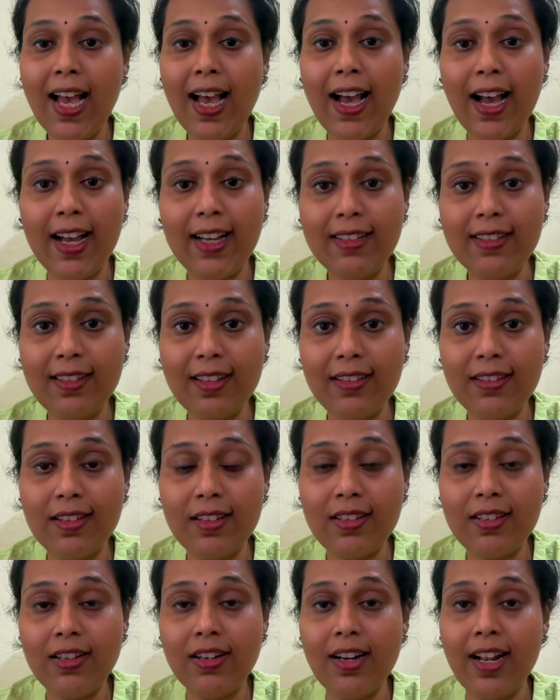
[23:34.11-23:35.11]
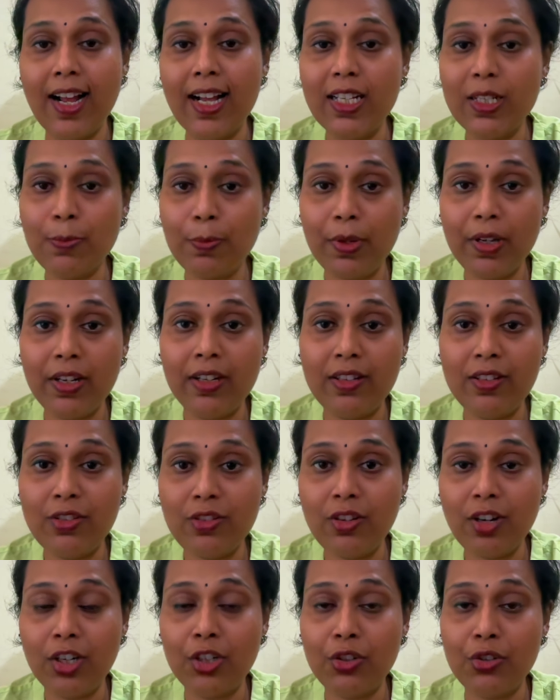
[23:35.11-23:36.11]
as suggested as per
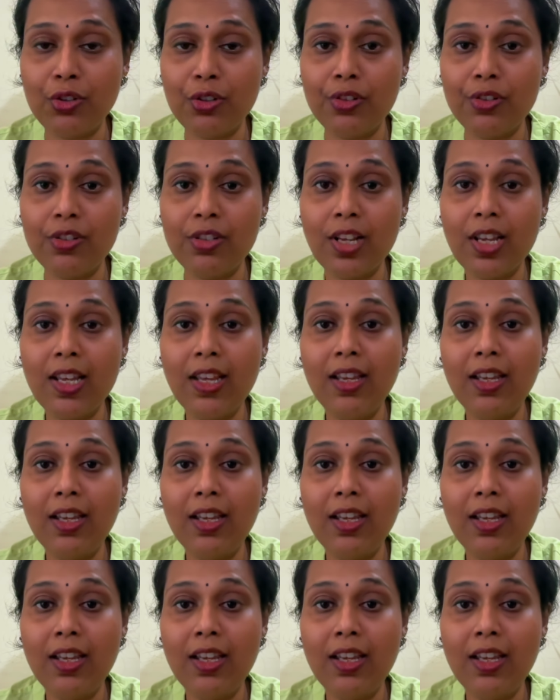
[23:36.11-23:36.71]
instructions